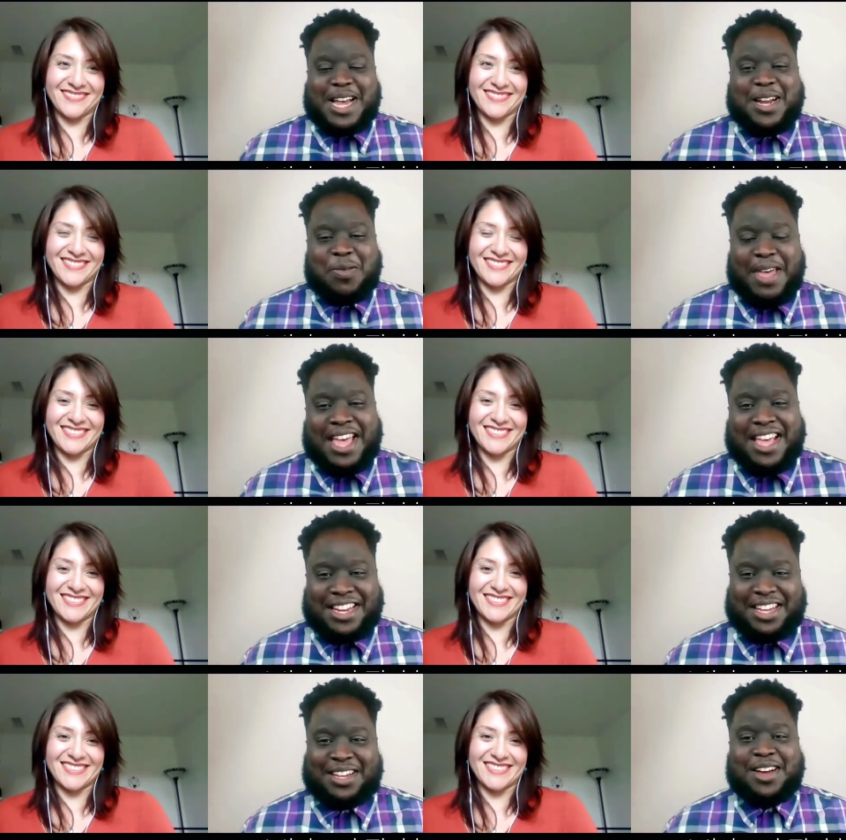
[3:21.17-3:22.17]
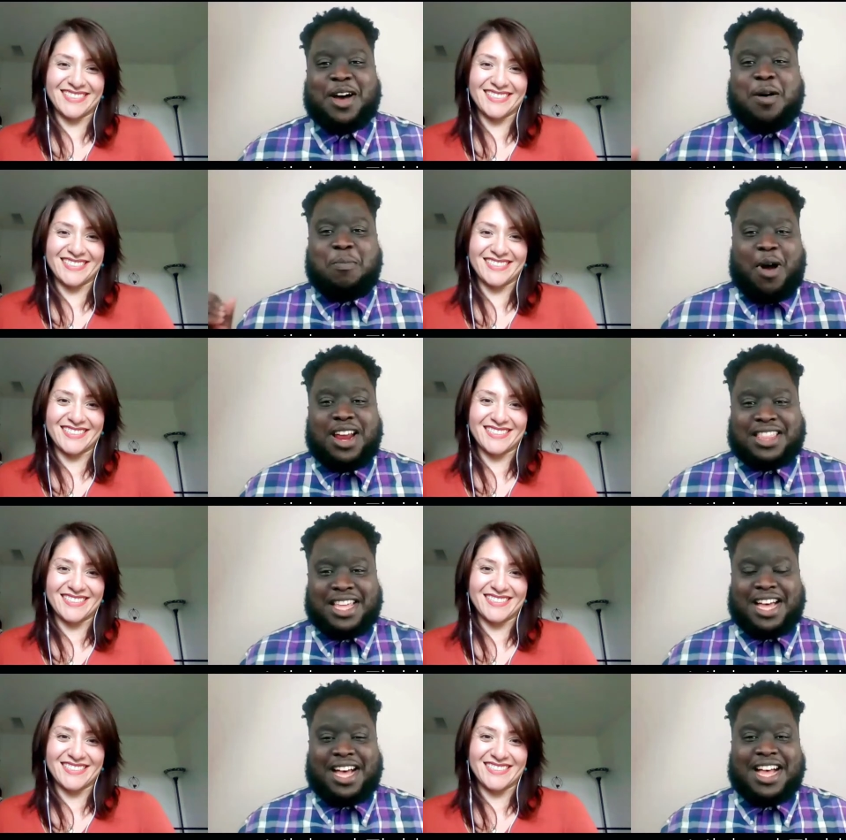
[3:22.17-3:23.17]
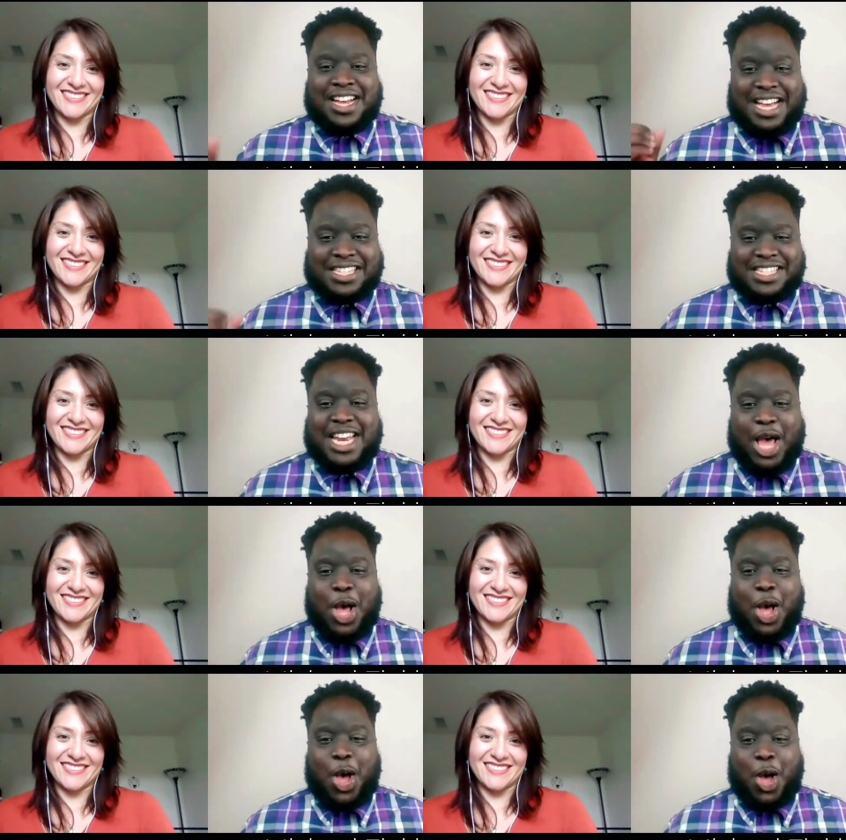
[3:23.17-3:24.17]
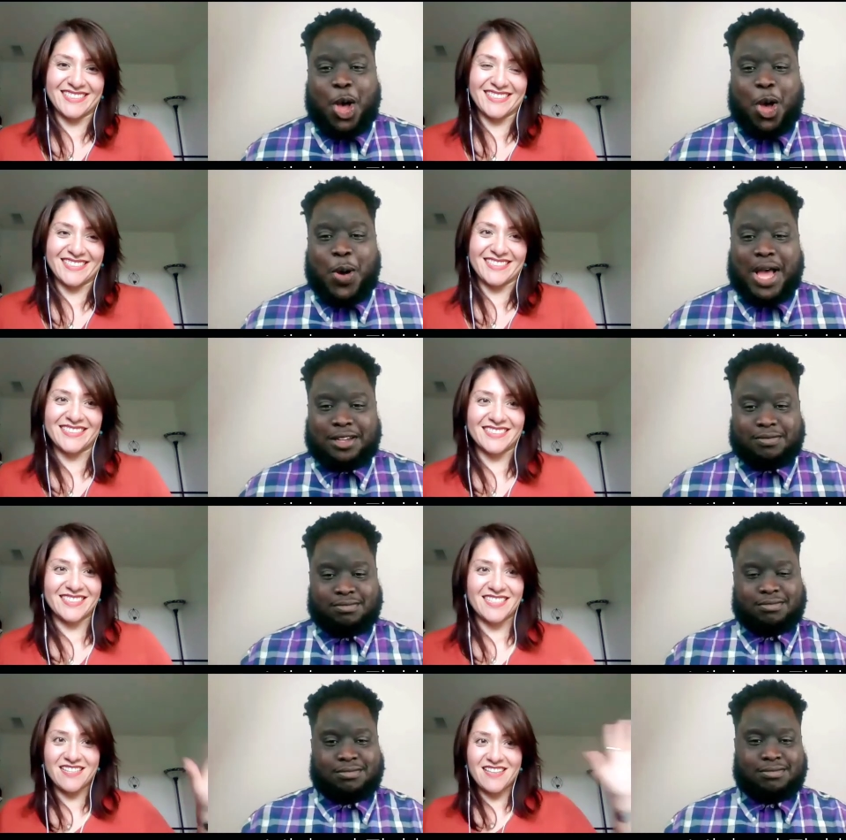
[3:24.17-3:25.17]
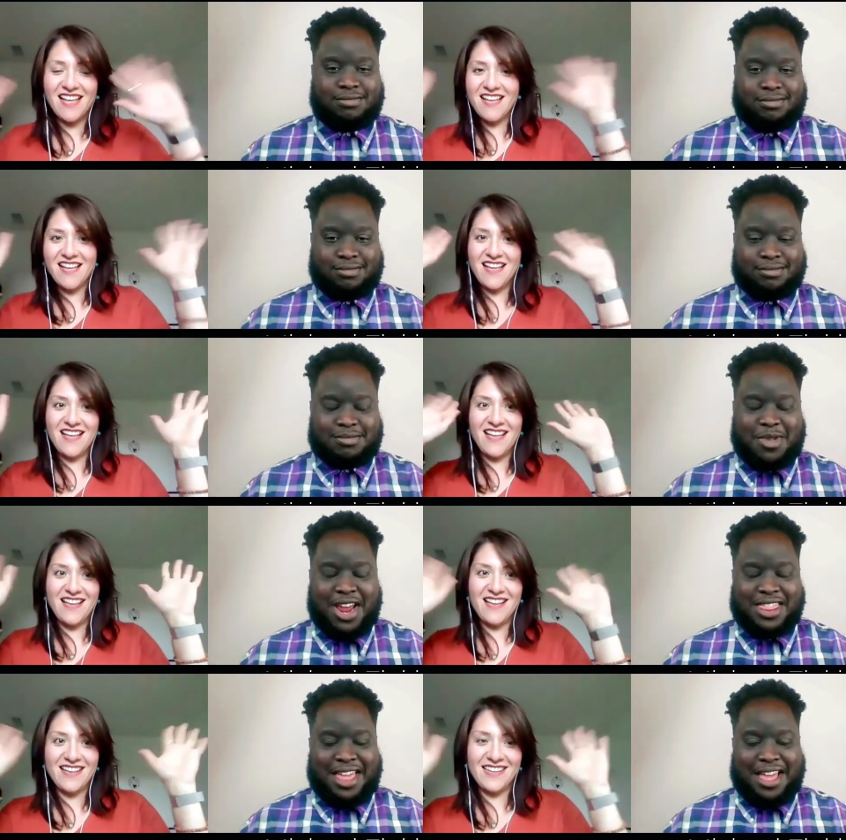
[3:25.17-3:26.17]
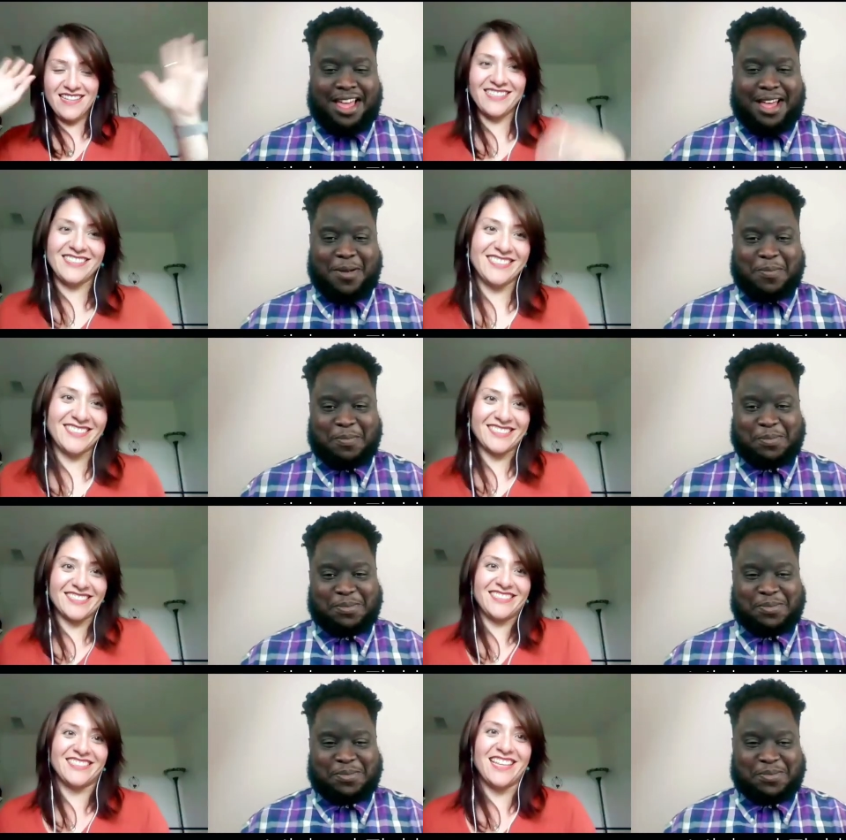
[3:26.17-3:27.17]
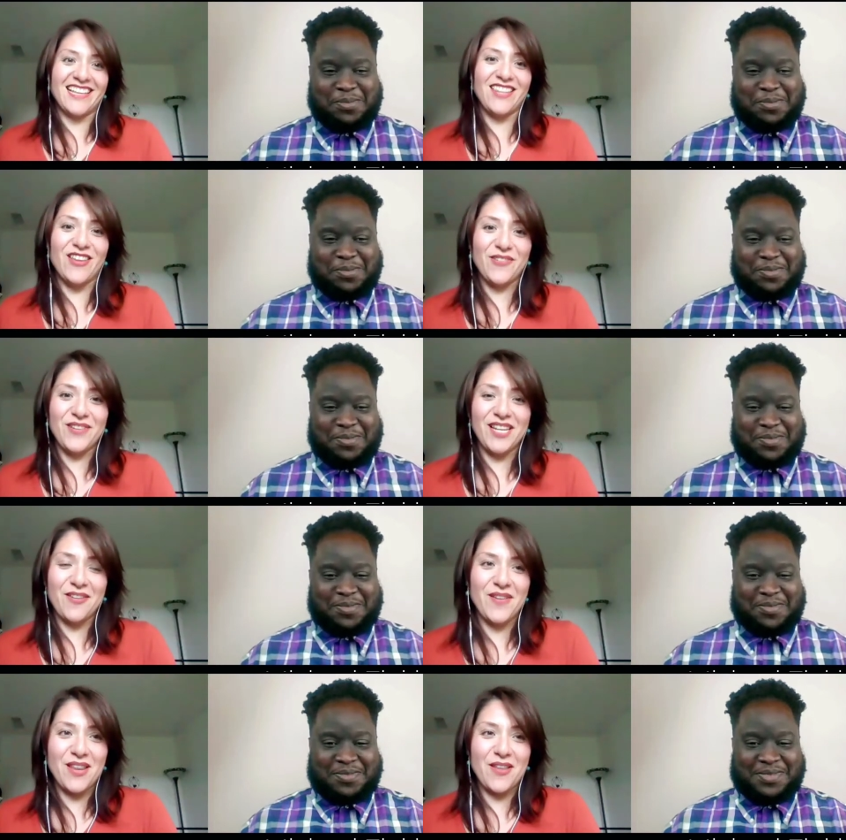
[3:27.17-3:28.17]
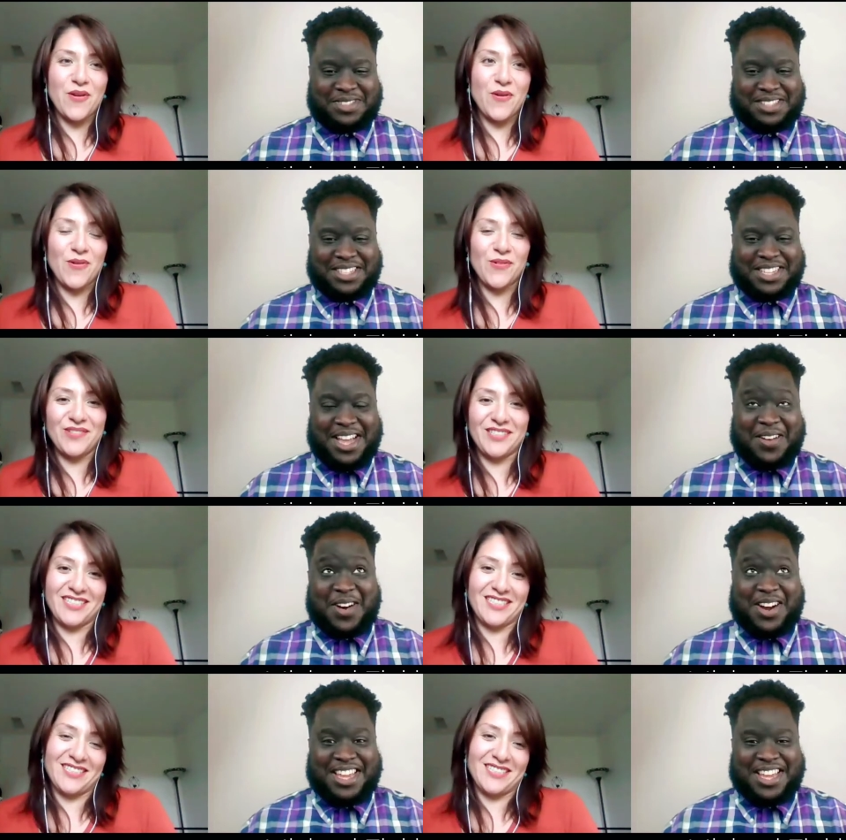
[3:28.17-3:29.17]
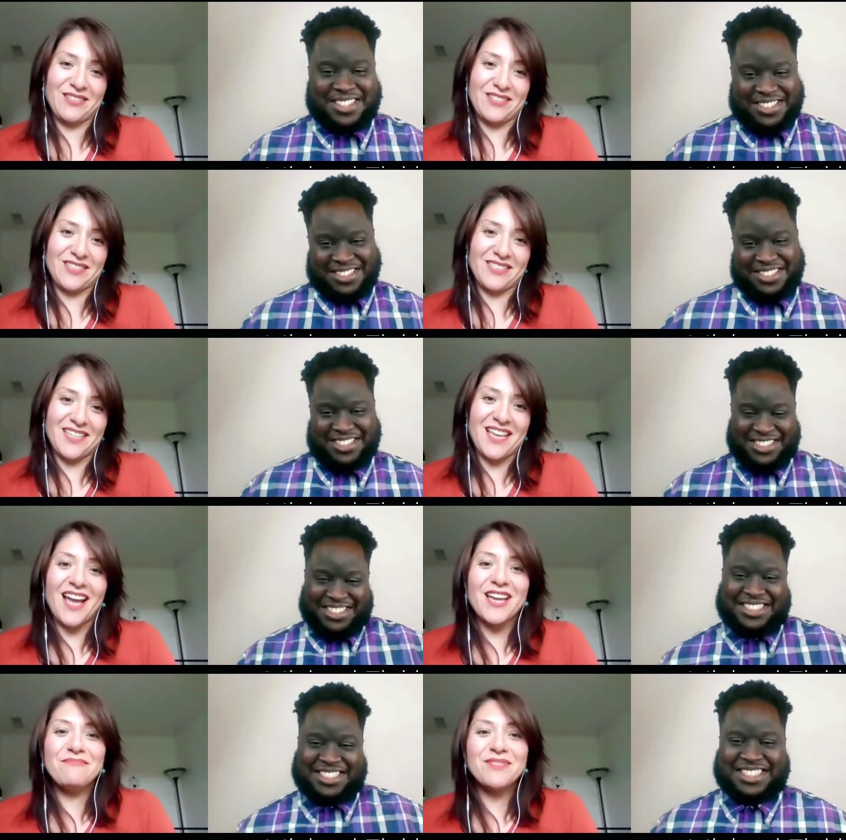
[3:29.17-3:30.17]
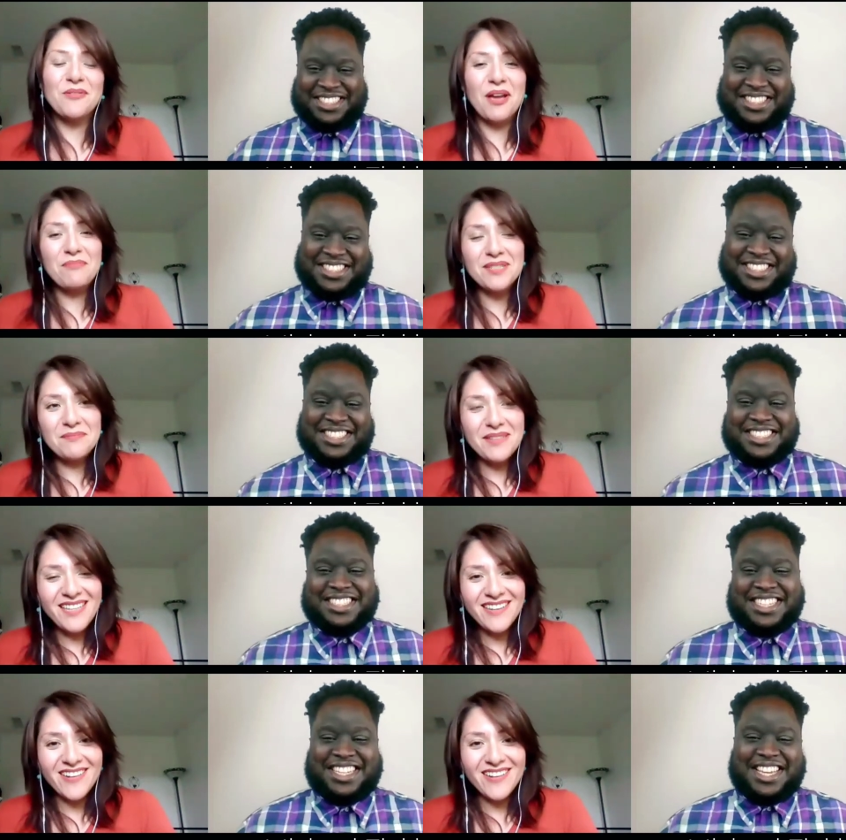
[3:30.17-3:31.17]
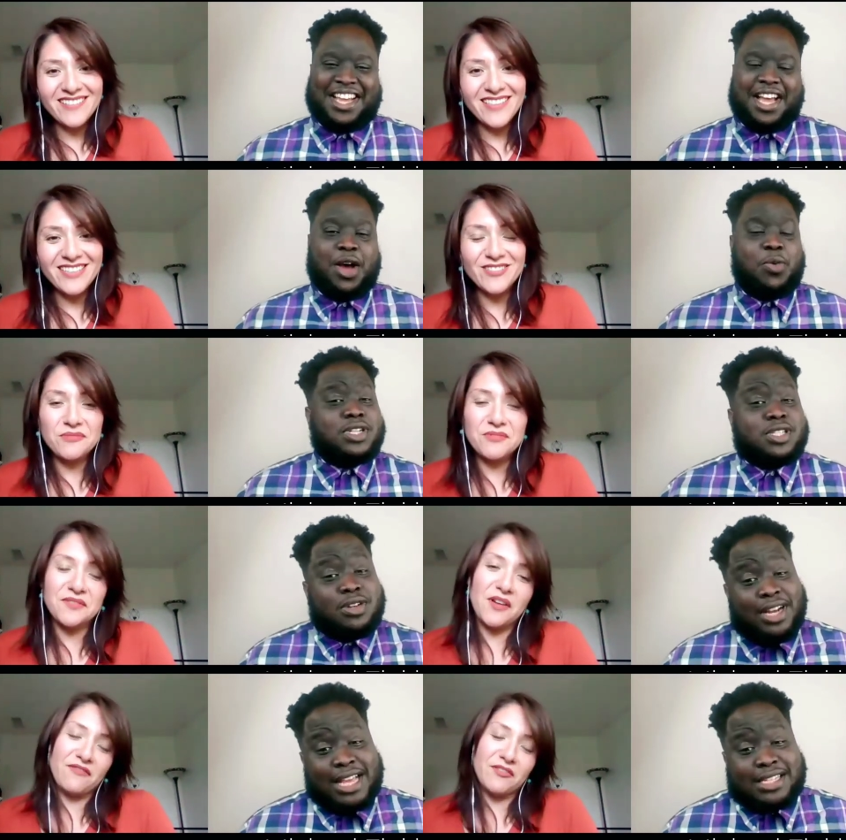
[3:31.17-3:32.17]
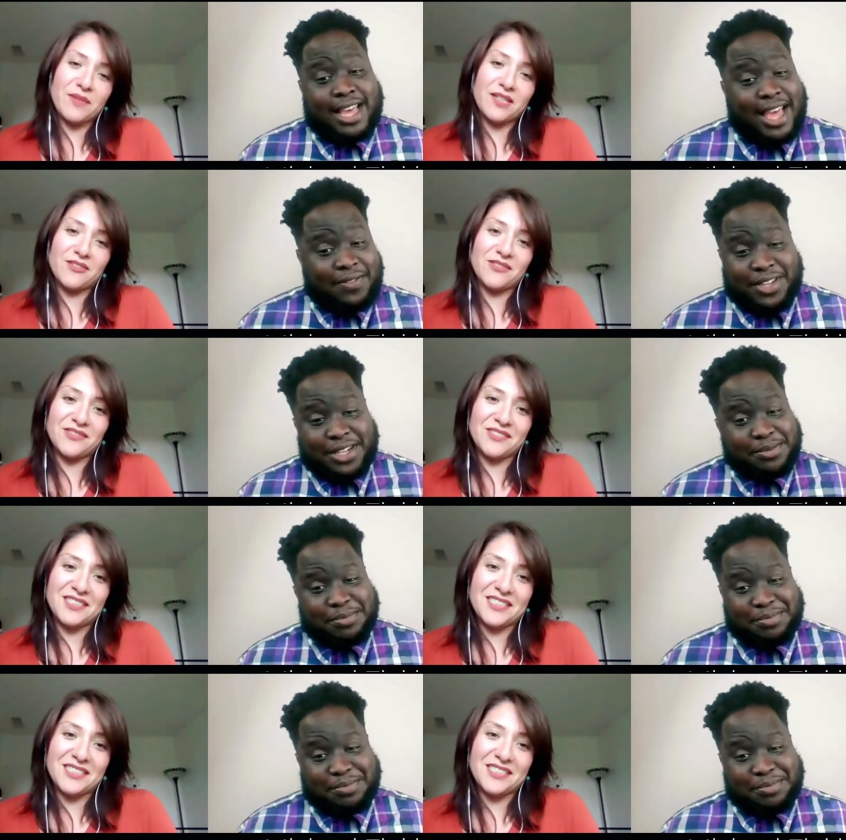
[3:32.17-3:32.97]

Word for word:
Speaker 1: gentlemen, Martha Castillo. Hi. Martha.
Speaker 2: Hello, hello, hello.
Speaker 1: How are you?
Speaker 2: I am so happy to be here. So We're so glad
Speaker 1: to have you.